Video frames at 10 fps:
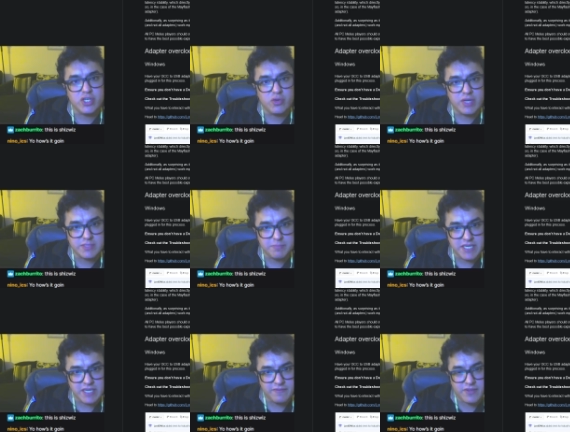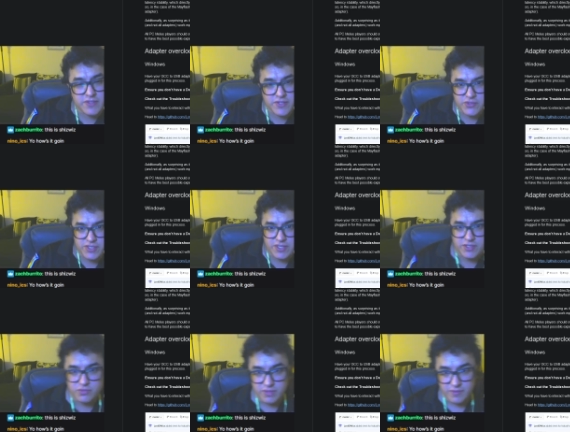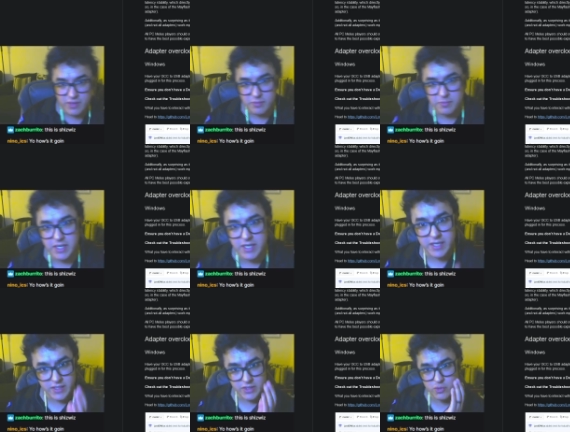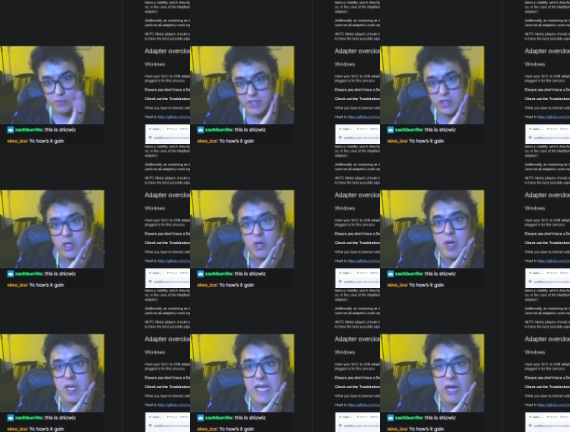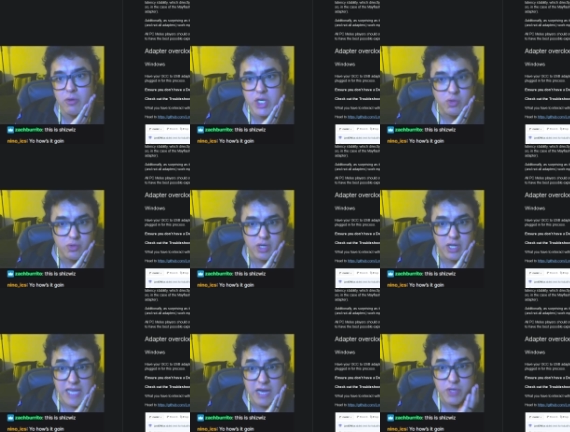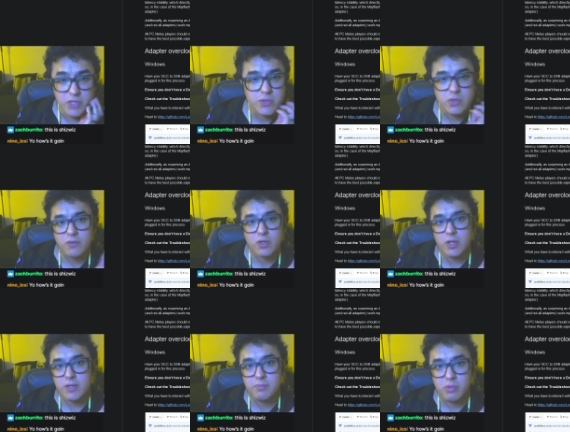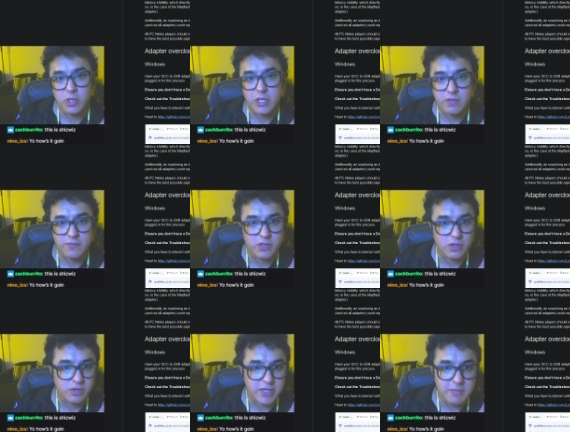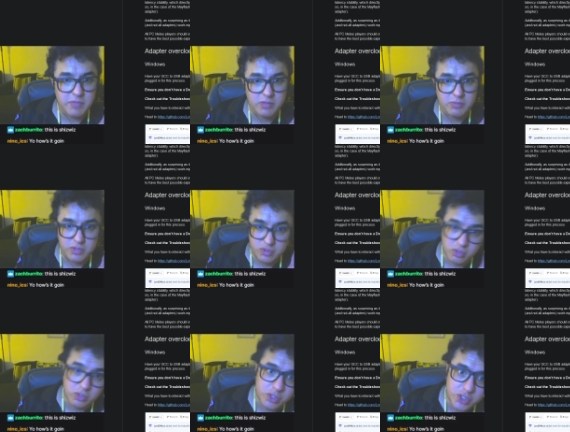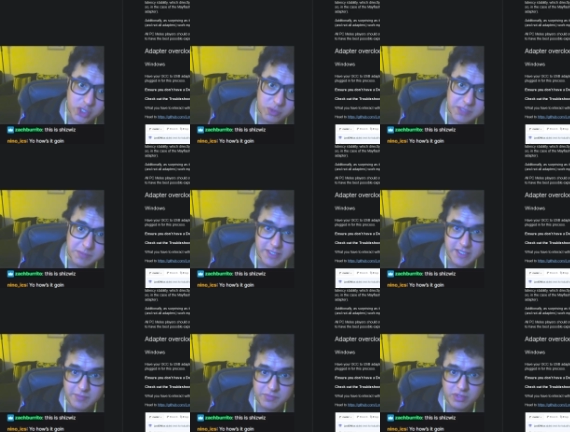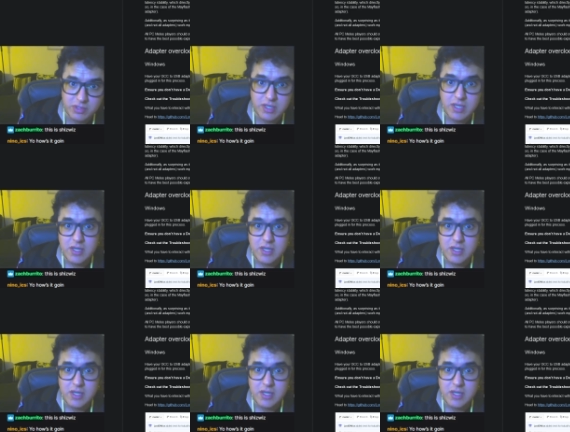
USBF and its associated to developed by Sweetlow allowed you allow you to overclock the polling of your GameCube controller to USB adapter